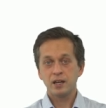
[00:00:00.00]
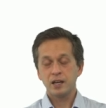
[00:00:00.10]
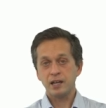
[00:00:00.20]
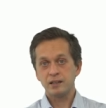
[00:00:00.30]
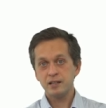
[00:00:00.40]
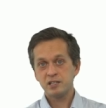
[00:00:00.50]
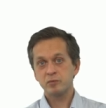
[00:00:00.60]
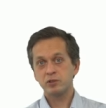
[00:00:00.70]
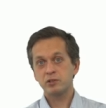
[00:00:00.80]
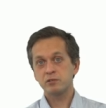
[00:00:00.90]
In this
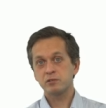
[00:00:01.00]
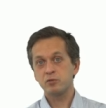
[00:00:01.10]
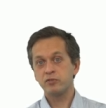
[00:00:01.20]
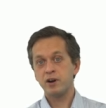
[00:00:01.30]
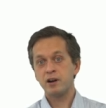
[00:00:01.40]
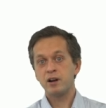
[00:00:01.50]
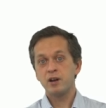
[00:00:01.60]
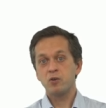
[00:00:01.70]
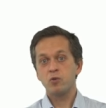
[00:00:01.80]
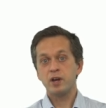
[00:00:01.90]
module so far,
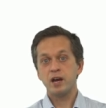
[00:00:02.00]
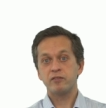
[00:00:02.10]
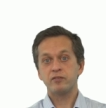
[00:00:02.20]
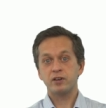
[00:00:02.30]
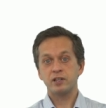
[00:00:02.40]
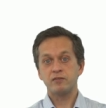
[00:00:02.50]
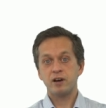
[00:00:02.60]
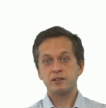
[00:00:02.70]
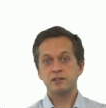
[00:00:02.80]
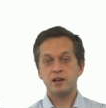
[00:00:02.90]
we have
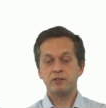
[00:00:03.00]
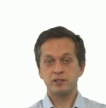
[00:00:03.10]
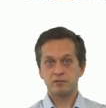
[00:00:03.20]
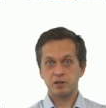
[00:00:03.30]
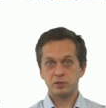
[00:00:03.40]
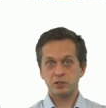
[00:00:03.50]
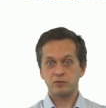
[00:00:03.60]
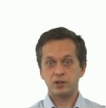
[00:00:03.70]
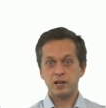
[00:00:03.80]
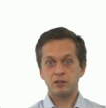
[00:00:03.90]
advanced our description of
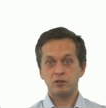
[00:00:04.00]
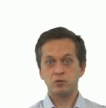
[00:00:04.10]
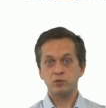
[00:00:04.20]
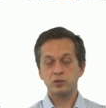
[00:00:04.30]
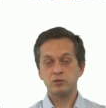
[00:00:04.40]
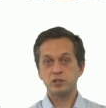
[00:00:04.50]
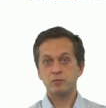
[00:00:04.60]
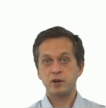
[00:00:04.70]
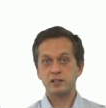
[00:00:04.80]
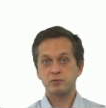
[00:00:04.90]
light to using
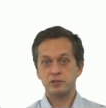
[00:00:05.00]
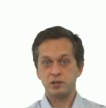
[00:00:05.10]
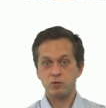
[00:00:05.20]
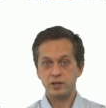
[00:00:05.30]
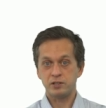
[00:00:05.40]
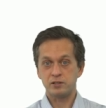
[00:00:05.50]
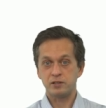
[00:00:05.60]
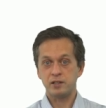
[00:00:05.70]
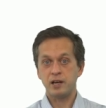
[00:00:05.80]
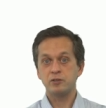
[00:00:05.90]
Maxwell's equations.
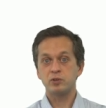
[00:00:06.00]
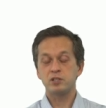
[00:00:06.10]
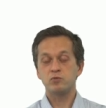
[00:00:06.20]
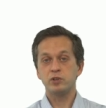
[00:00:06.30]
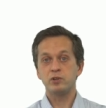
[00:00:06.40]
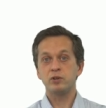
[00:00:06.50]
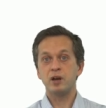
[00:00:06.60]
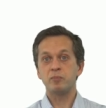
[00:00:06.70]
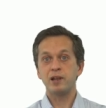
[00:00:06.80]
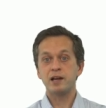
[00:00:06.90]
In other words, we
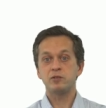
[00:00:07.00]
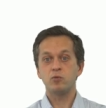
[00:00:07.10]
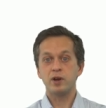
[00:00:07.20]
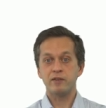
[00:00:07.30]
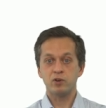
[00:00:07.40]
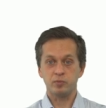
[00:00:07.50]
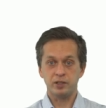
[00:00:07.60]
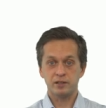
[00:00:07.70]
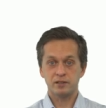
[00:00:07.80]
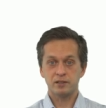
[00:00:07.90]
applied wave
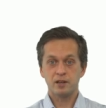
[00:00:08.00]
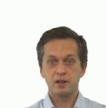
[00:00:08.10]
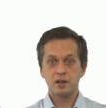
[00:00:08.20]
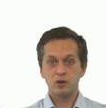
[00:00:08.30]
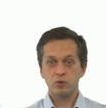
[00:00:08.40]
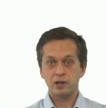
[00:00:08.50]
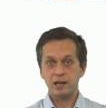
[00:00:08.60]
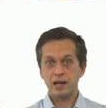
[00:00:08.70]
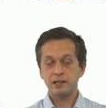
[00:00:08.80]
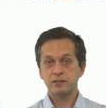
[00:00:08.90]
optics, where
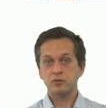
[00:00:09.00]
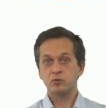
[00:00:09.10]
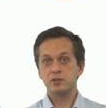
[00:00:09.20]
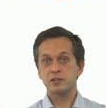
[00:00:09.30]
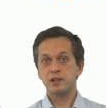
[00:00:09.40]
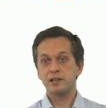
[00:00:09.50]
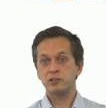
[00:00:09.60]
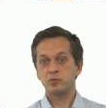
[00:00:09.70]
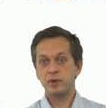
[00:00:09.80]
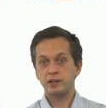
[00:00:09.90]
light was an
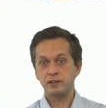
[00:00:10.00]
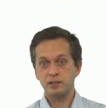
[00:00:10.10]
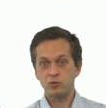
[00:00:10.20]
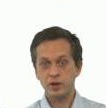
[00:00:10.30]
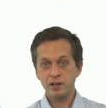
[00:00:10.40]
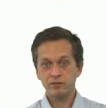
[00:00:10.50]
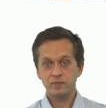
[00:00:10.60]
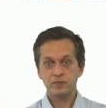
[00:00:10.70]
electromagnetic wave,